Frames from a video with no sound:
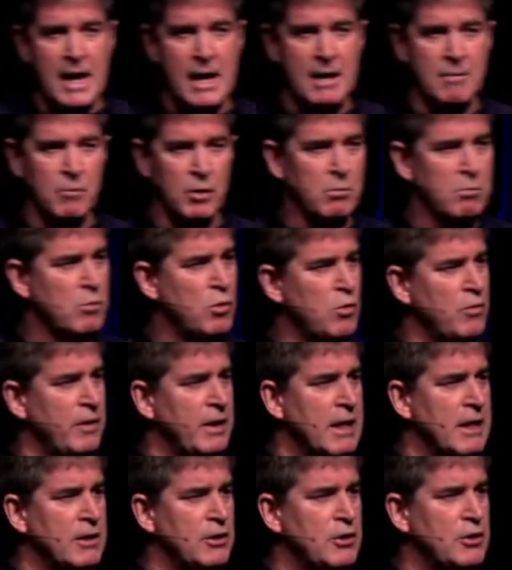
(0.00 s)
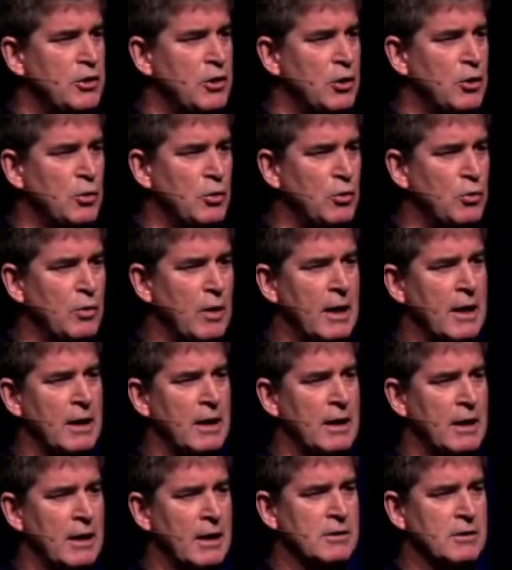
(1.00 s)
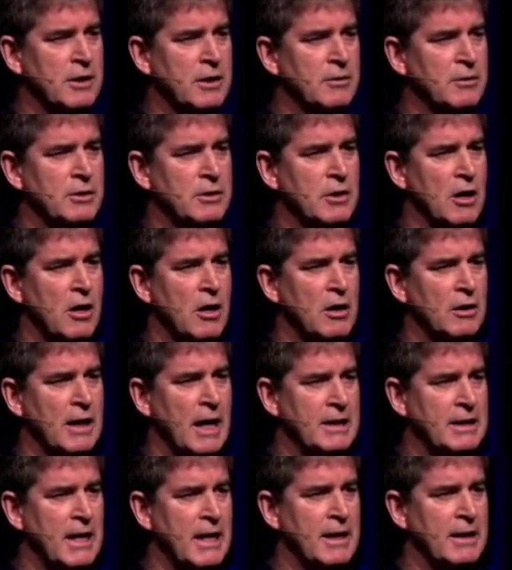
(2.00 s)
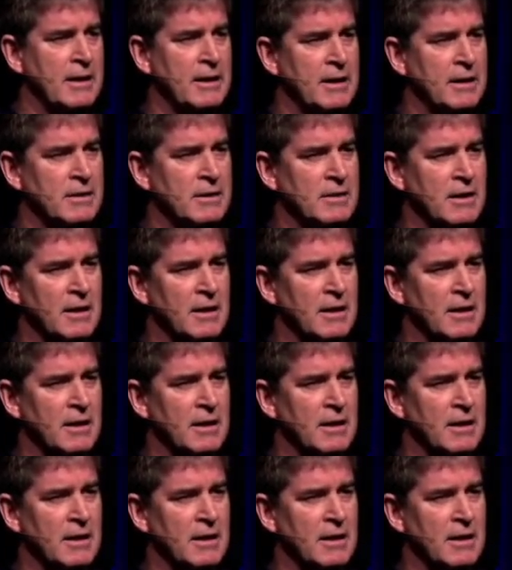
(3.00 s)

and we're moving into uh, a series called Identity.